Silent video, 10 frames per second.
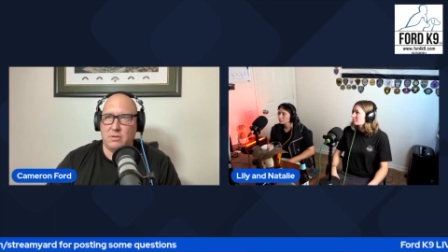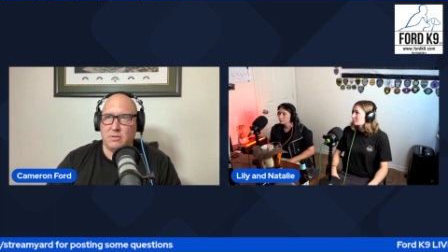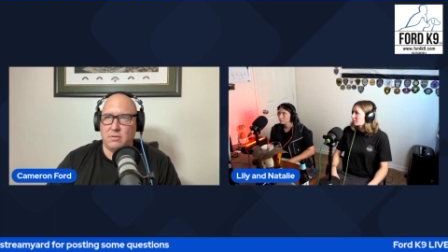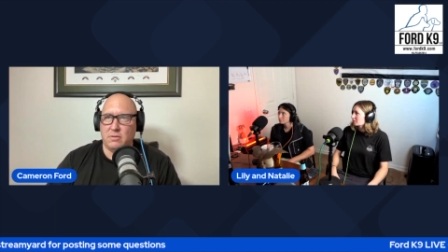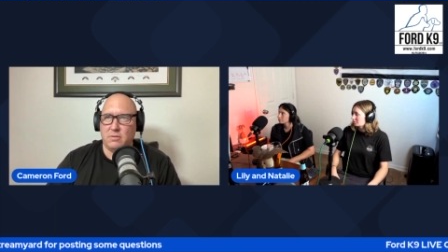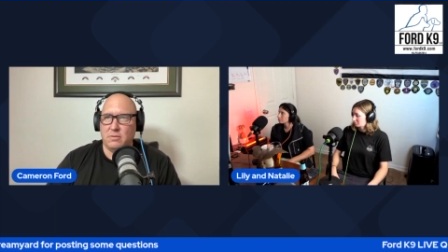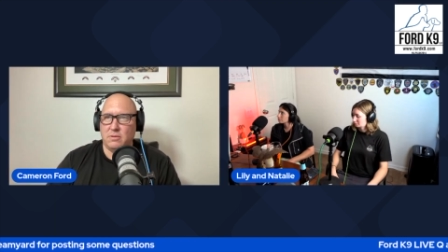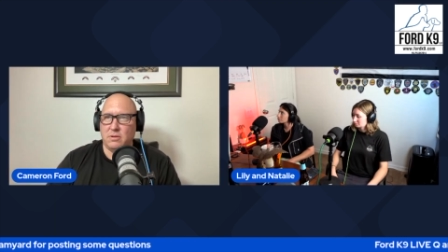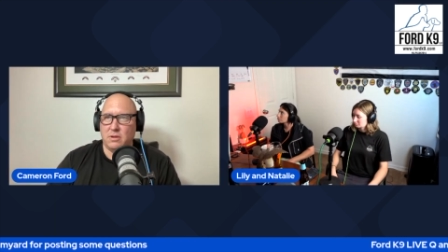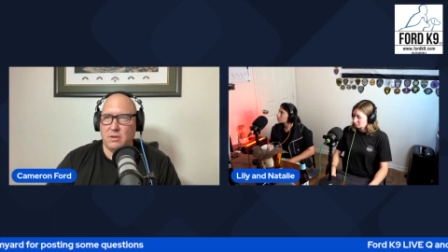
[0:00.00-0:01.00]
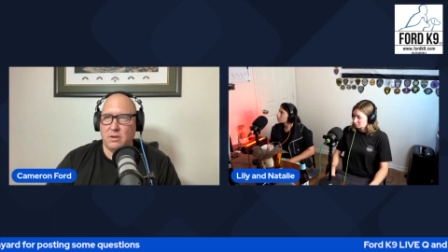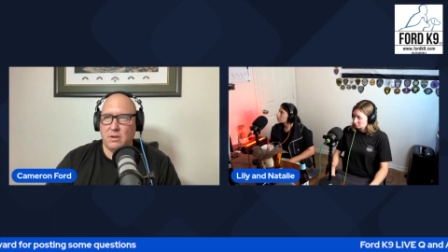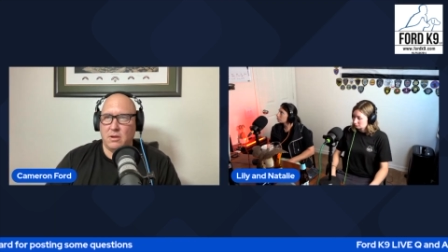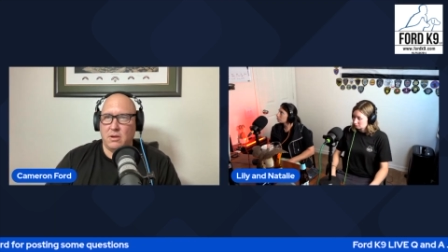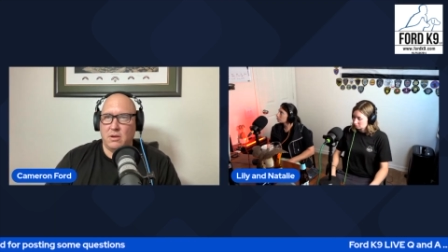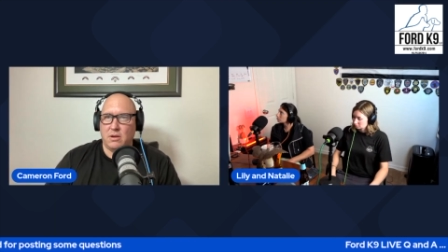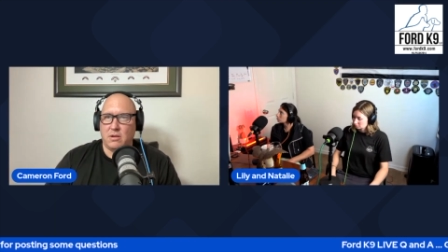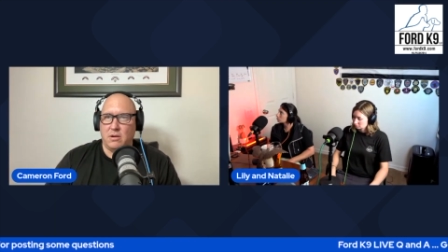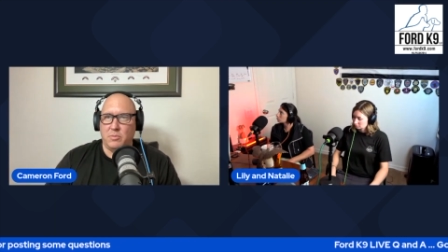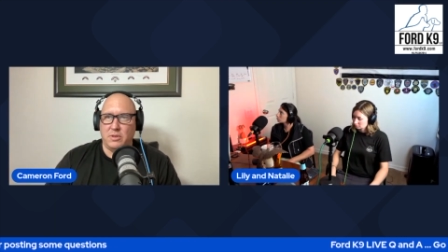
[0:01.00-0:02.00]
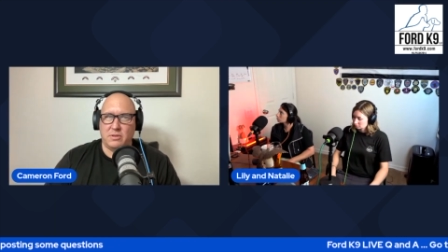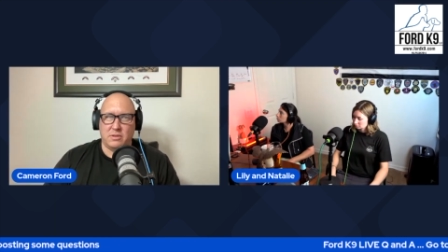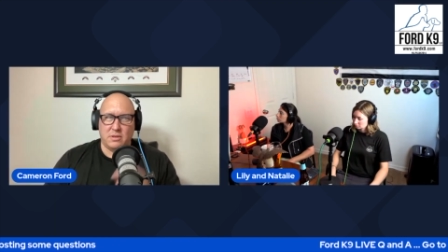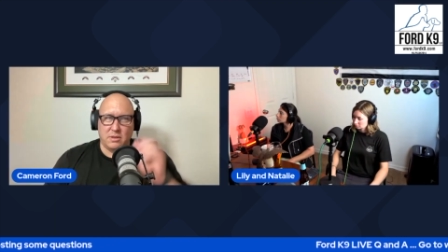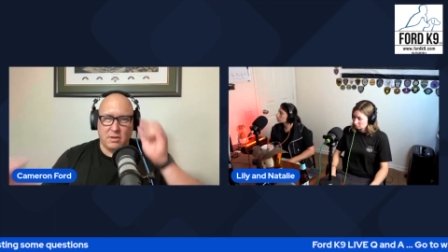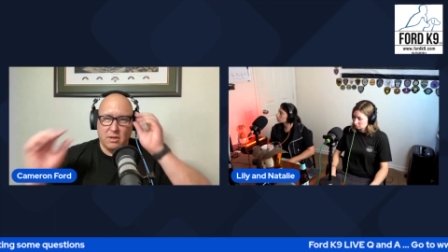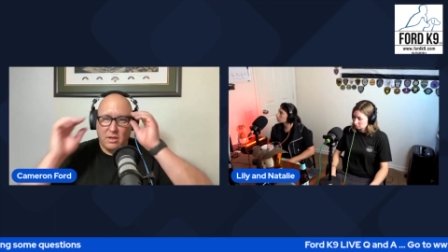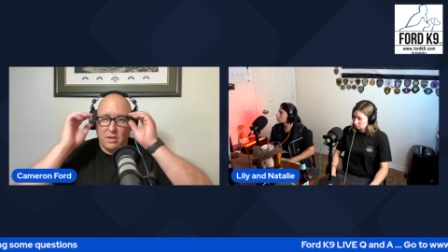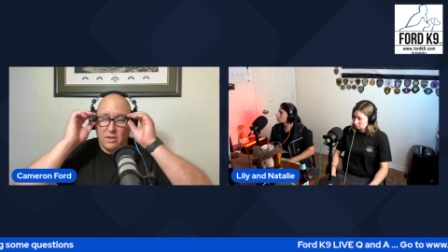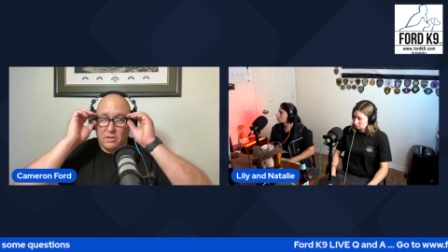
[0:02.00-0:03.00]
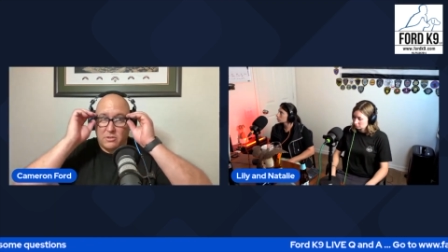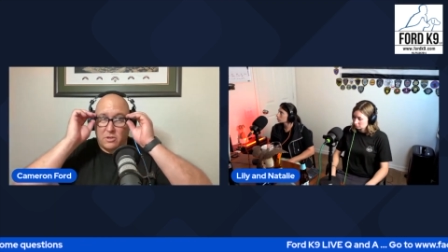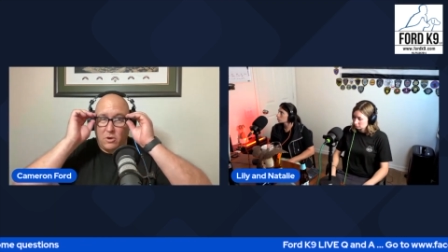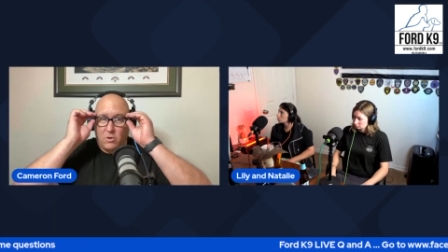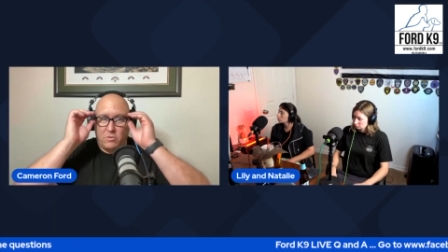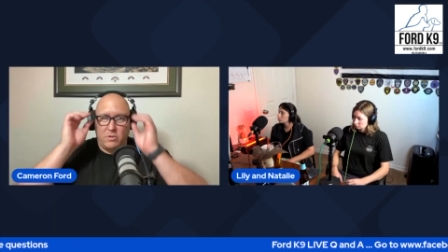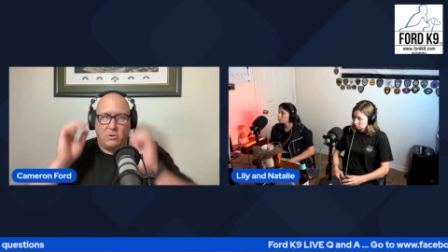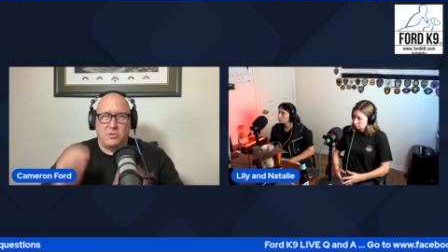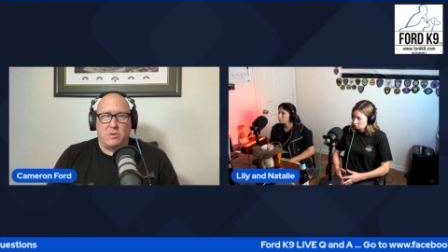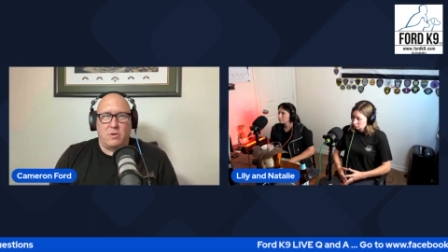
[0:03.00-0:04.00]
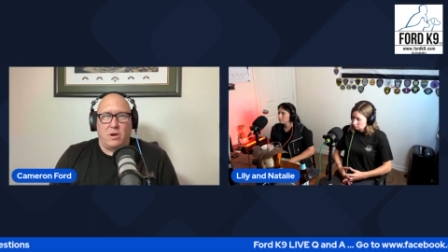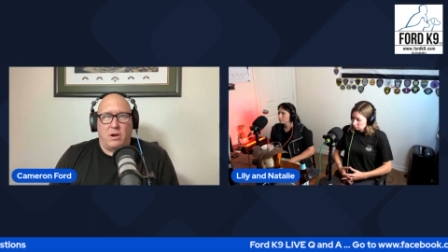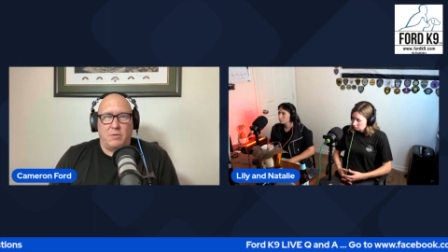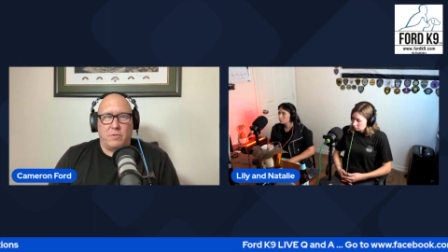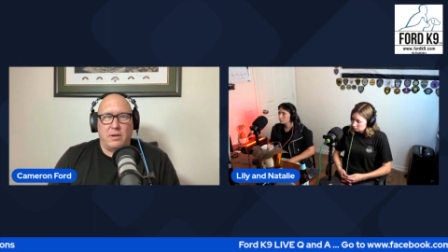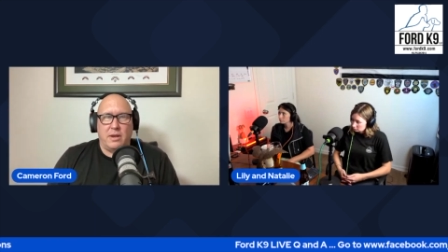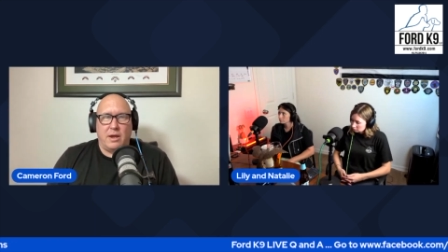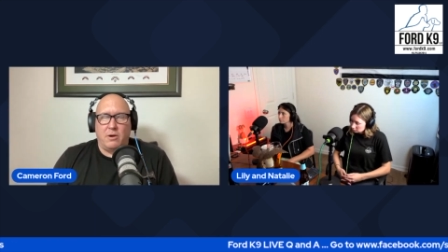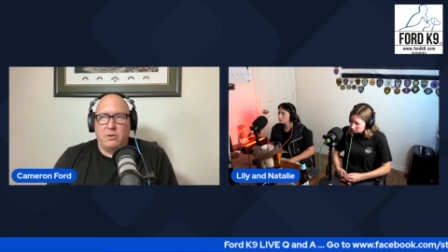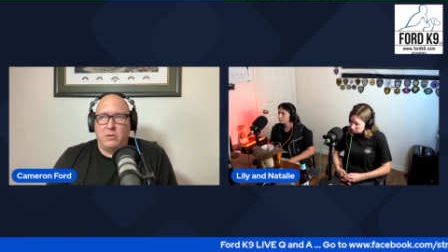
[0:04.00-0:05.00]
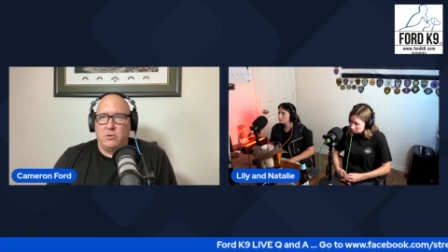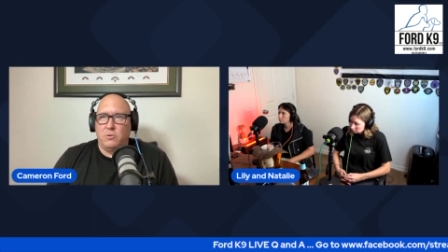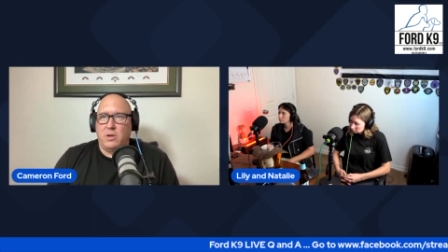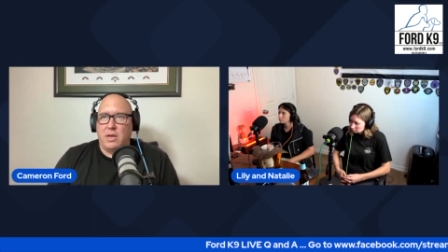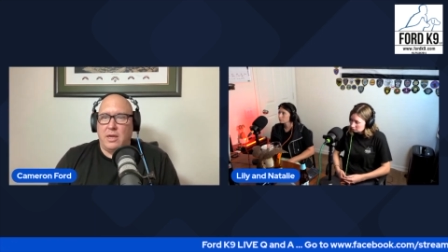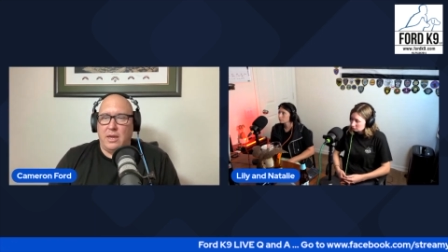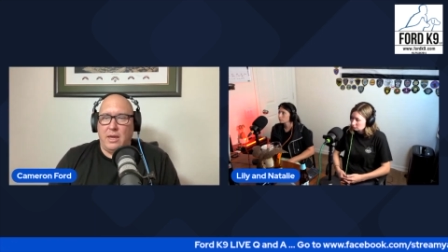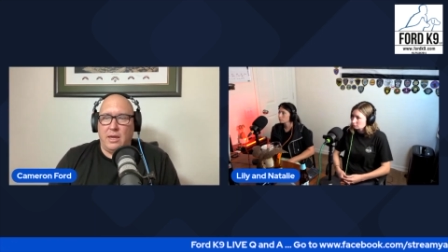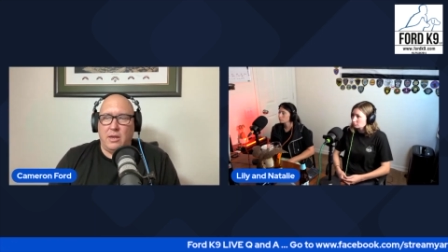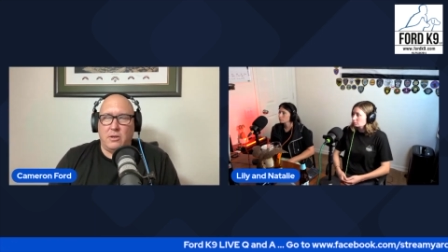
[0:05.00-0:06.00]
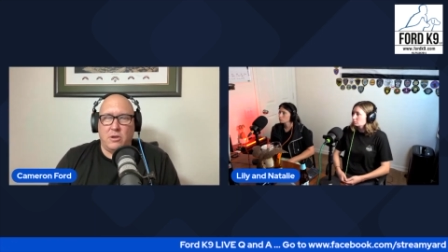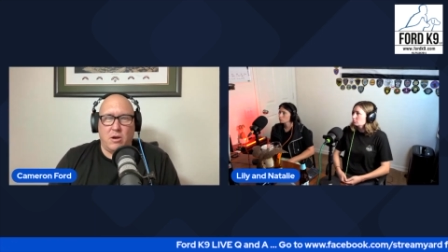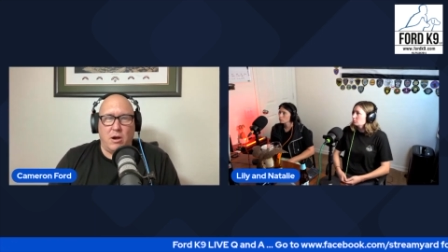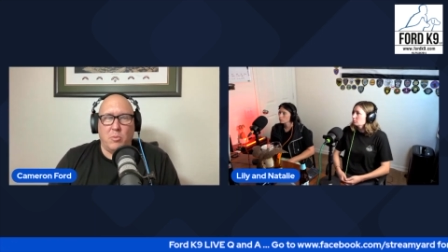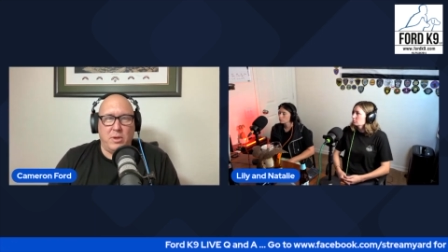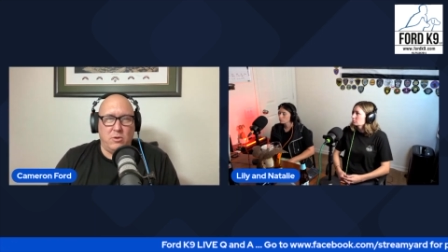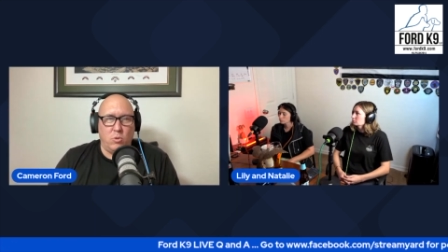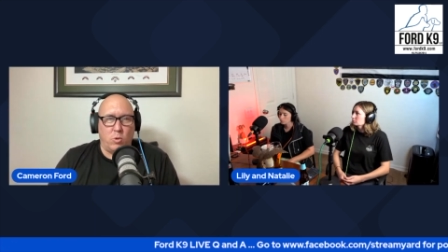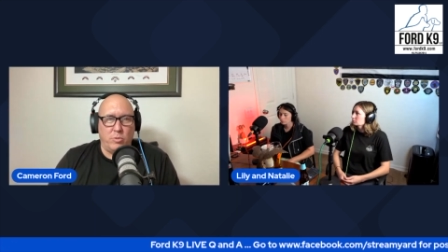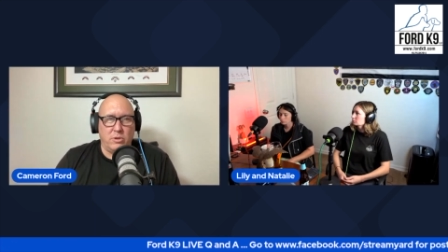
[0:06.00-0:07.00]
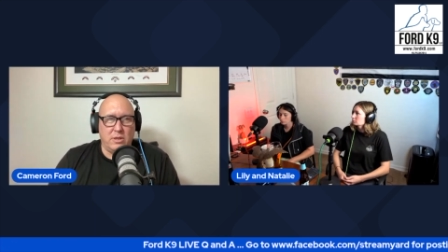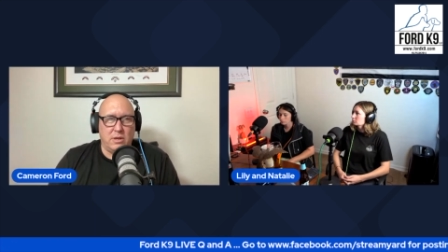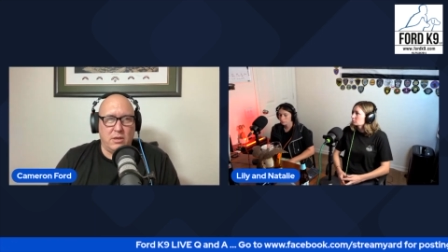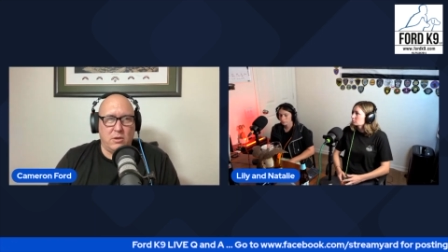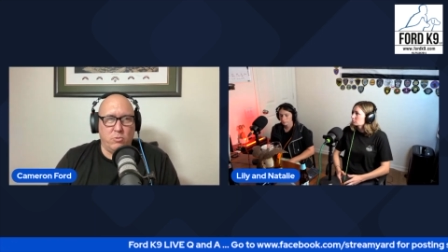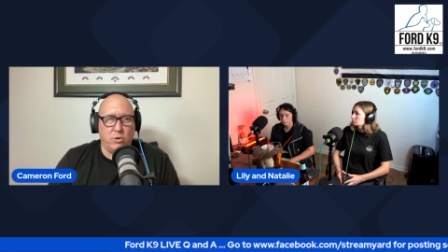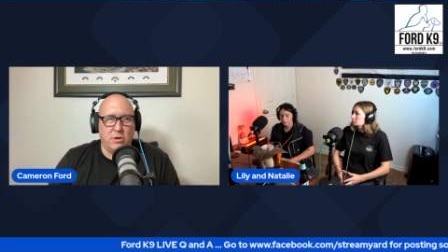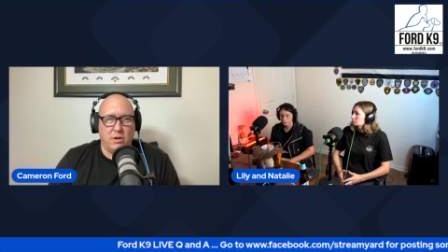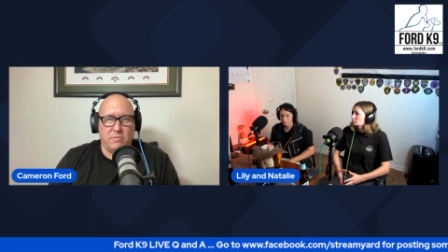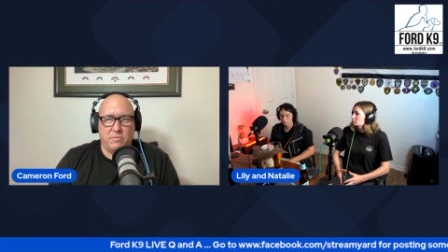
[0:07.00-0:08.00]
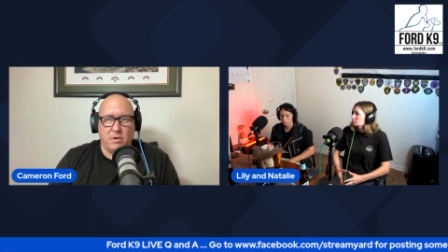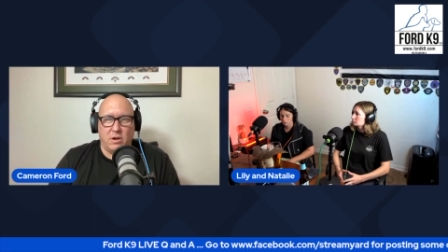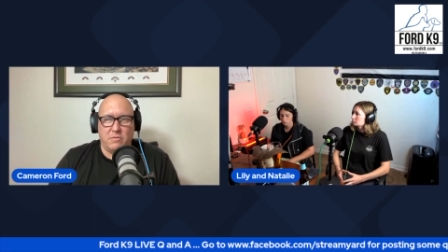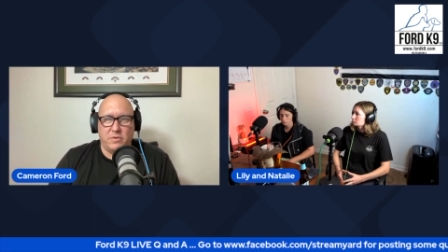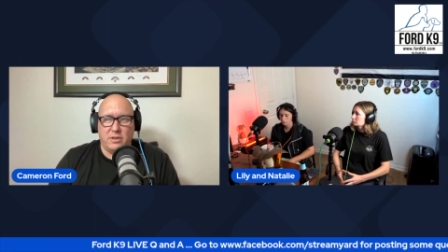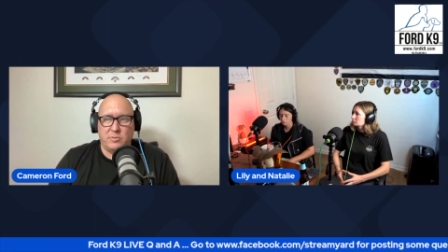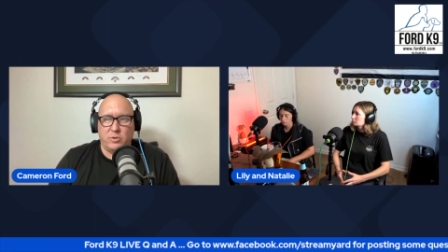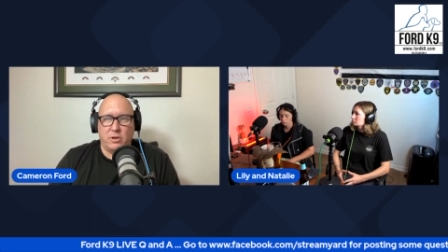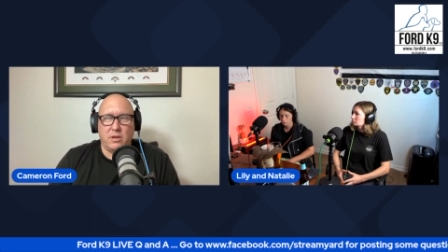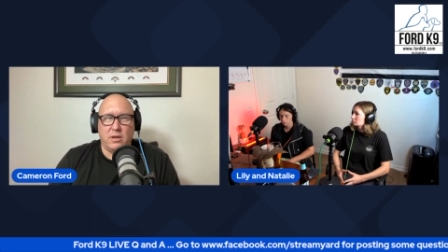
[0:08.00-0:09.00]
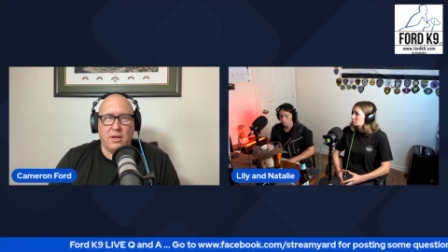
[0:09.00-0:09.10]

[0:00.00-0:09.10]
to comments. So those that are on right now, you can comment normally like you would on Facebook.